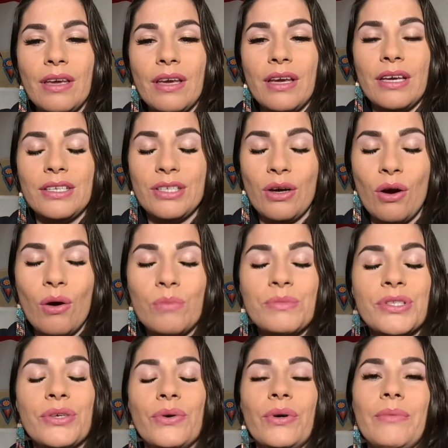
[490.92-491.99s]
to
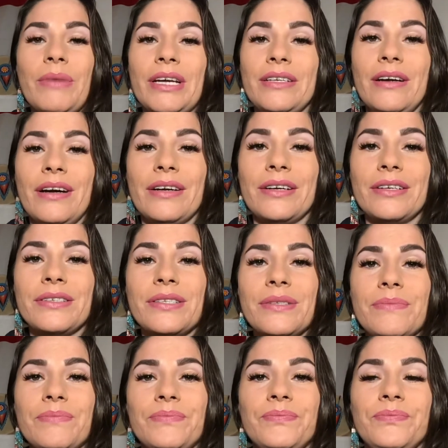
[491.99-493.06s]
homeschool my daughters
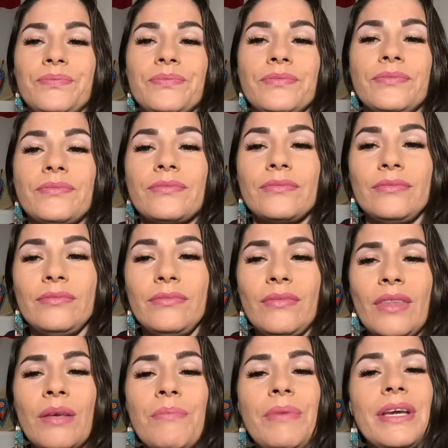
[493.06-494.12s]

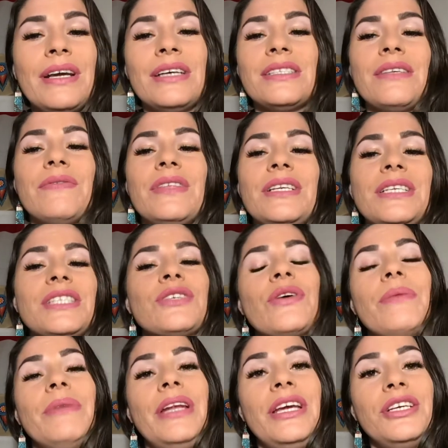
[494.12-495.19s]
because of the
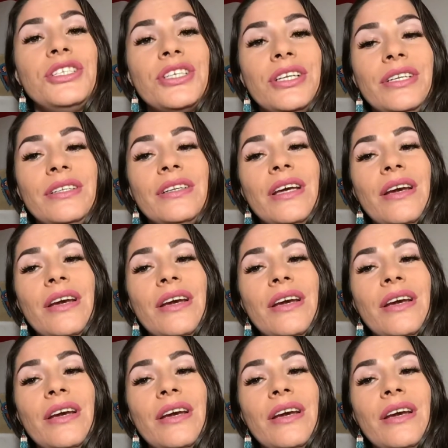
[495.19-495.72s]
discrimination,